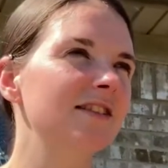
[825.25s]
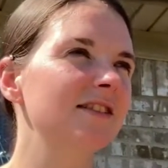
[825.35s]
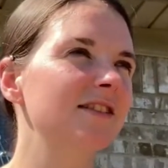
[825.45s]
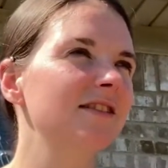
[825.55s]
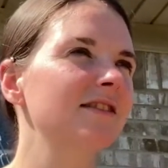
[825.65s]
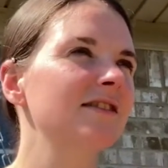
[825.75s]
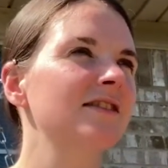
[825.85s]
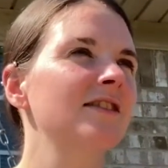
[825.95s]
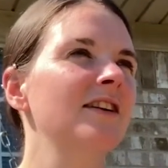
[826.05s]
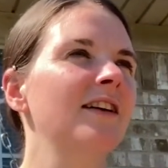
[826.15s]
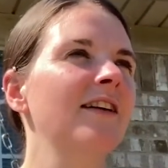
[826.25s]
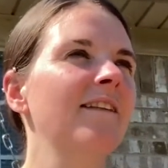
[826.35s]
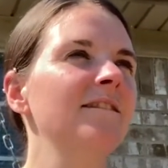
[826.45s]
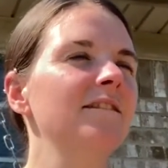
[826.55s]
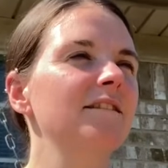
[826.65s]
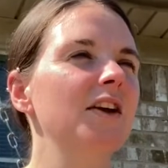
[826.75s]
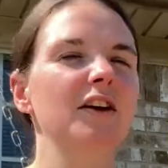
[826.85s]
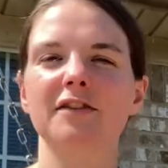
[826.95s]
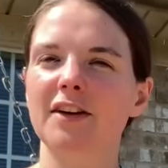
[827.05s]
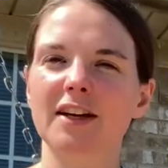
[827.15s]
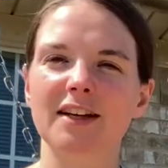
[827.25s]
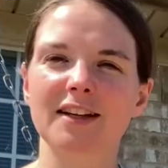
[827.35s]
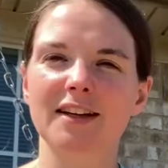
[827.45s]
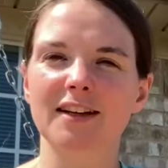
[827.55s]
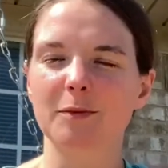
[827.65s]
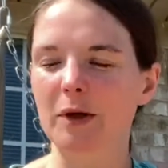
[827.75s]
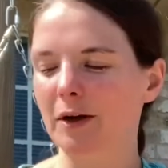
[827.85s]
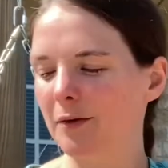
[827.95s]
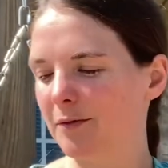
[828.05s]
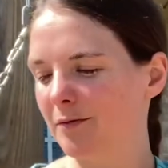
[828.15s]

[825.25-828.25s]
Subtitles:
It's very funny to think about